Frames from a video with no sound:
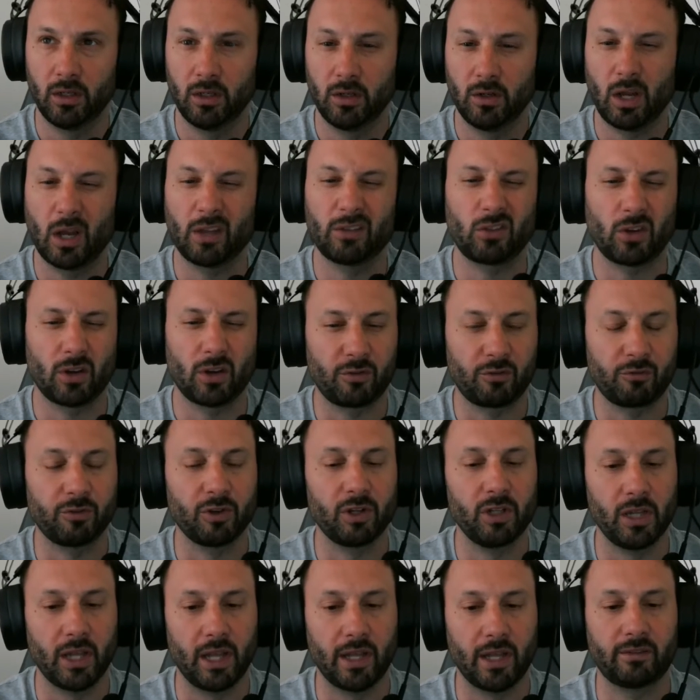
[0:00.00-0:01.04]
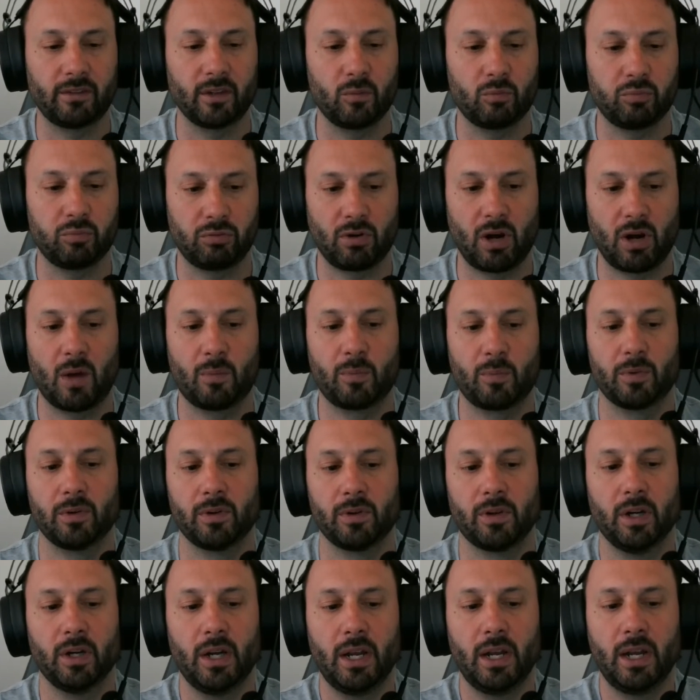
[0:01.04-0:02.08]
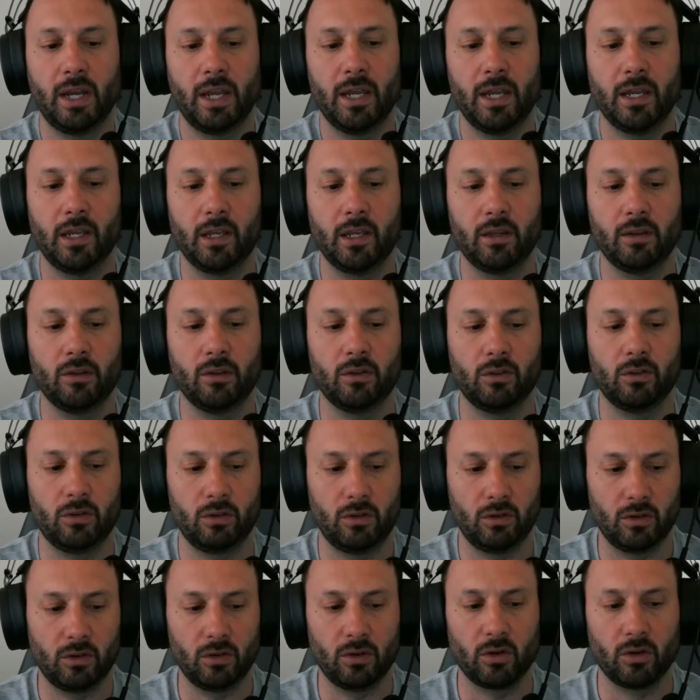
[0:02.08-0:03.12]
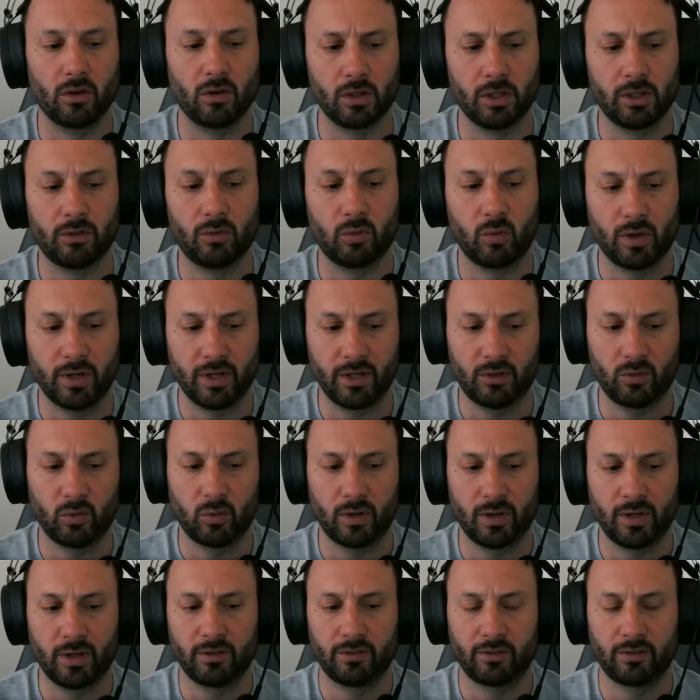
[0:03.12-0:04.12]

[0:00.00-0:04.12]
I started freelancing proper in early 2020.